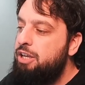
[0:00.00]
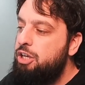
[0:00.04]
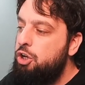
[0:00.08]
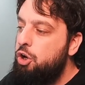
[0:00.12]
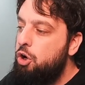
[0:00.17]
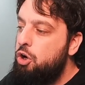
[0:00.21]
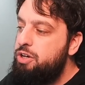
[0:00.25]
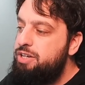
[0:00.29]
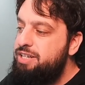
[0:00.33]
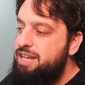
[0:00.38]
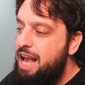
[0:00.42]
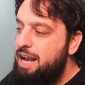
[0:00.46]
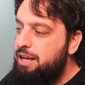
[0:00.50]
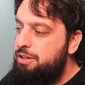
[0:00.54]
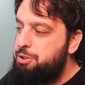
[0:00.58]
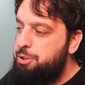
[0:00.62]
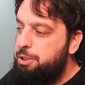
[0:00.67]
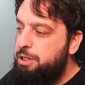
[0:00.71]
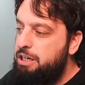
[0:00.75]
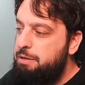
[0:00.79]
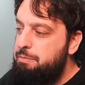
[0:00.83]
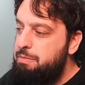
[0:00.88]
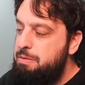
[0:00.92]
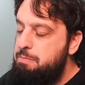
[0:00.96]
your decks are
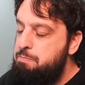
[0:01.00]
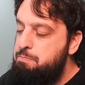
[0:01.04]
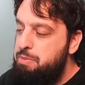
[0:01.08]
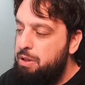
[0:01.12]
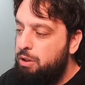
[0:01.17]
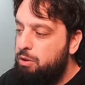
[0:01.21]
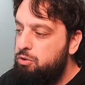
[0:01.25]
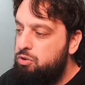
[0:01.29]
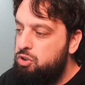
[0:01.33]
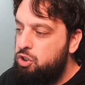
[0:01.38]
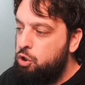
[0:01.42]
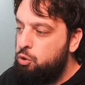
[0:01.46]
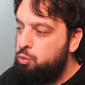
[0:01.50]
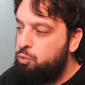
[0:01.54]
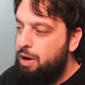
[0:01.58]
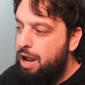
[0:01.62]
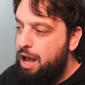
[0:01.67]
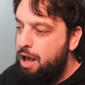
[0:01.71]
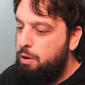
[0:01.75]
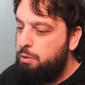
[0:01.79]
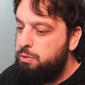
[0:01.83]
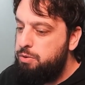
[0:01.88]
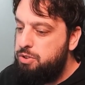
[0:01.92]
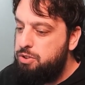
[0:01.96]
going to be built
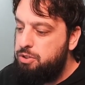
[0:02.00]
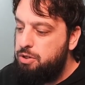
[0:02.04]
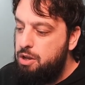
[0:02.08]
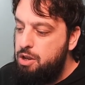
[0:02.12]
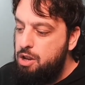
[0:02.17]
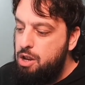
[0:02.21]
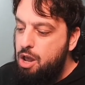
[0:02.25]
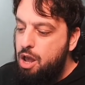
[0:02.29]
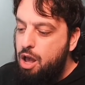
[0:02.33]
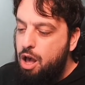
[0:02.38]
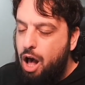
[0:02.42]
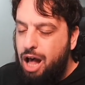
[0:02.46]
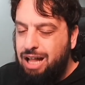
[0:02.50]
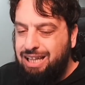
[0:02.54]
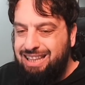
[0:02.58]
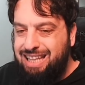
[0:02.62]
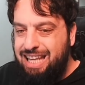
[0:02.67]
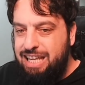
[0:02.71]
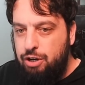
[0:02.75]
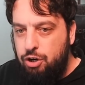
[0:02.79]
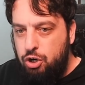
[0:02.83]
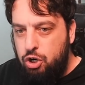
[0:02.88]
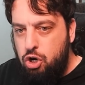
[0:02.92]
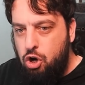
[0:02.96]
around a
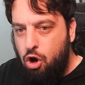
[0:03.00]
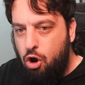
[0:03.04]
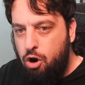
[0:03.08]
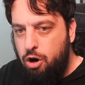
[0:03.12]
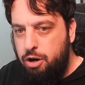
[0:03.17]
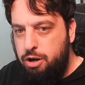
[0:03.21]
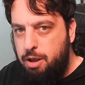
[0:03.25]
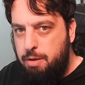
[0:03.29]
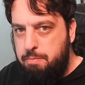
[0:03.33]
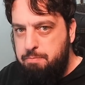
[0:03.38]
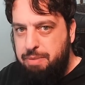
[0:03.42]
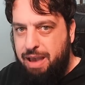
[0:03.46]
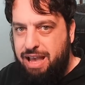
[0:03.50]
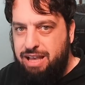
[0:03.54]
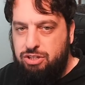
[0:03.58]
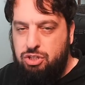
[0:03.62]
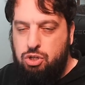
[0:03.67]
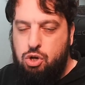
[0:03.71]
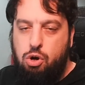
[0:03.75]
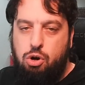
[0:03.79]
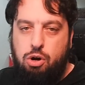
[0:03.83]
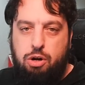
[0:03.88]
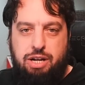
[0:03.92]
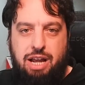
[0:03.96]
leader card, a base
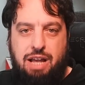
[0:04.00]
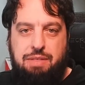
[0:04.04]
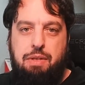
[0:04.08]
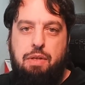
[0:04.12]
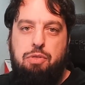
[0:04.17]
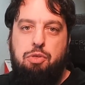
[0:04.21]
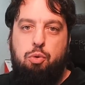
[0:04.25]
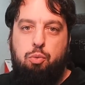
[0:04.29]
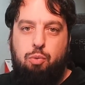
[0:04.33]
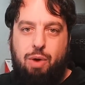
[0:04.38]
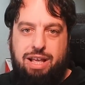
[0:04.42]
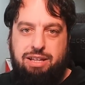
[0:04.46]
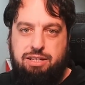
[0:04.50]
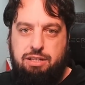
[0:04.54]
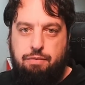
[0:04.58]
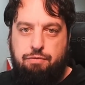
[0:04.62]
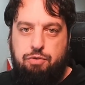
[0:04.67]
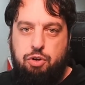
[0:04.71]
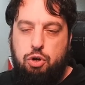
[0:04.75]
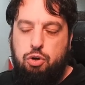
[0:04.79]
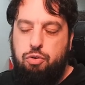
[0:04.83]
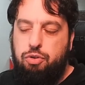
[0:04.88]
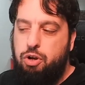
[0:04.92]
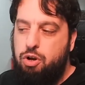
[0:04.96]
card, and then the rest of
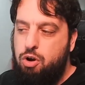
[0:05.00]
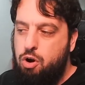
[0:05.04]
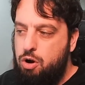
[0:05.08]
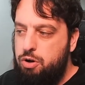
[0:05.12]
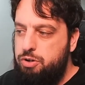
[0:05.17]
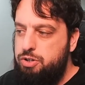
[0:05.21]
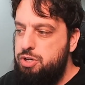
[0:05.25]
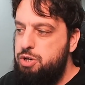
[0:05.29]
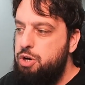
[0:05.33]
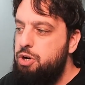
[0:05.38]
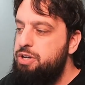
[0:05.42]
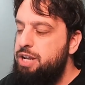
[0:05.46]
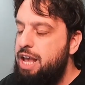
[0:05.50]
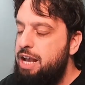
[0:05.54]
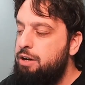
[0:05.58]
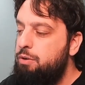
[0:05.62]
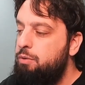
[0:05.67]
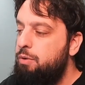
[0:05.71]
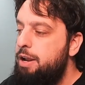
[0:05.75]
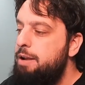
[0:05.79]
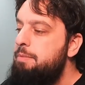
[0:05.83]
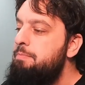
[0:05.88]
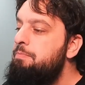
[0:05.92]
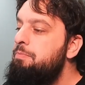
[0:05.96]
the cards in your deck,
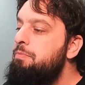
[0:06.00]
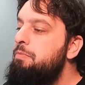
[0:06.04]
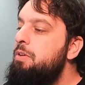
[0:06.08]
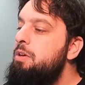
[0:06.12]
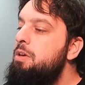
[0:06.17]
right?